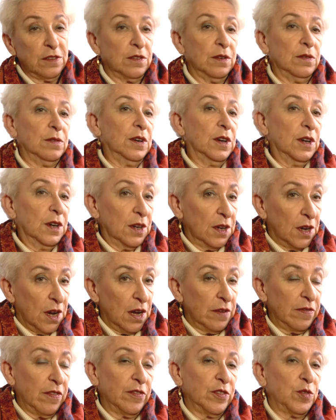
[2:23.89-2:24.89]
So
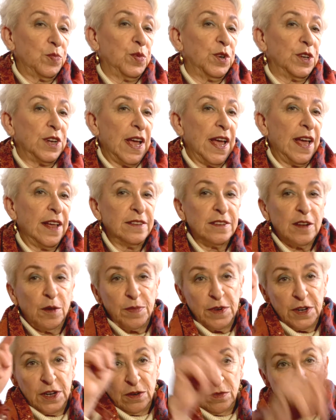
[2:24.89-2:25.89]
half of us put our hands
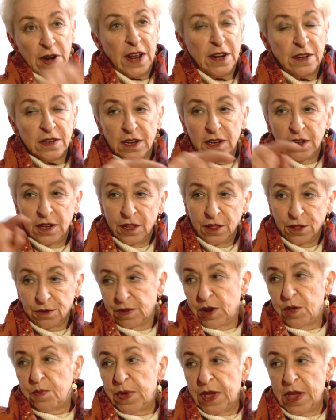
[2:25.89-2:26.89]
up, and he read
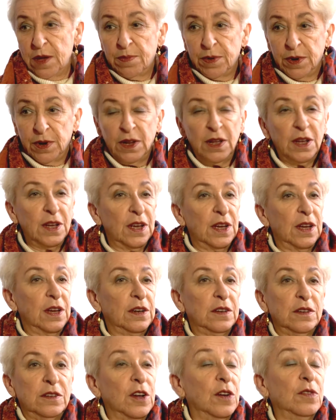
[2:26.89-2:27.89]
3 people,
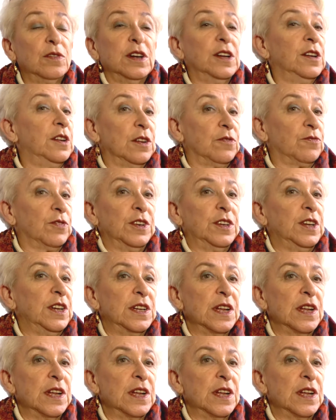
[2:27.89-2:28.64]
totally different.